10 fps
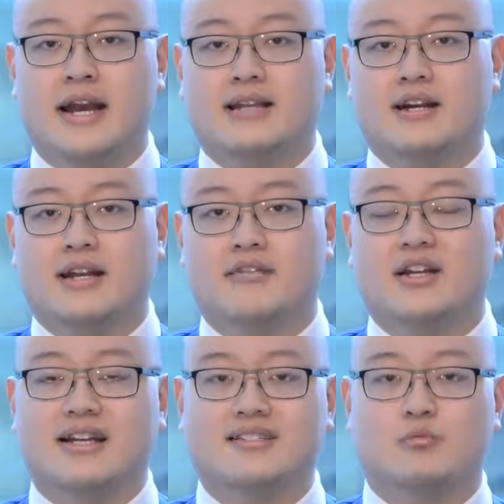and not
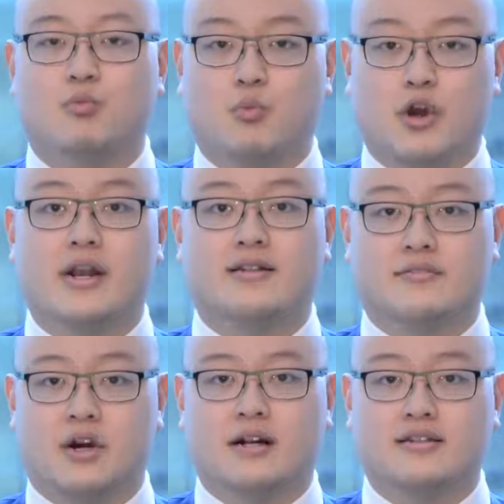giving as good
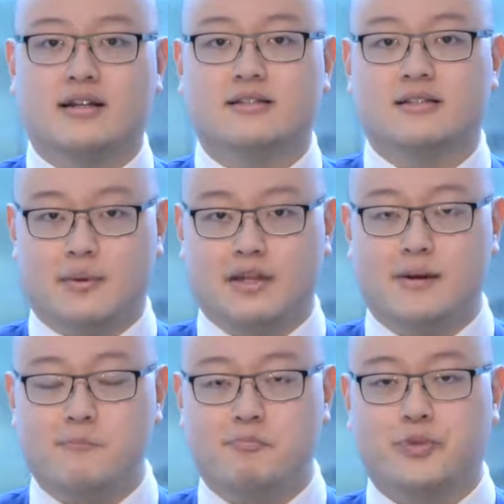of content, some of
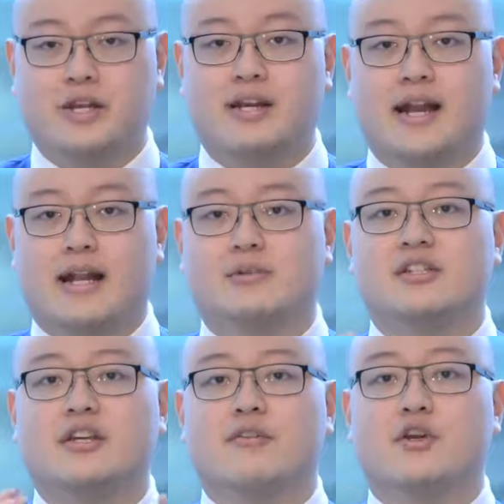them, and I'm
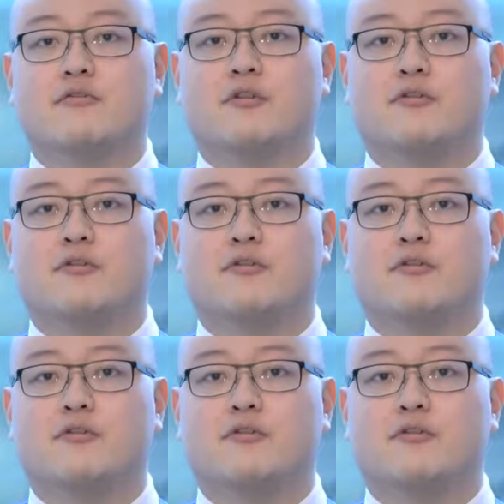just giving you for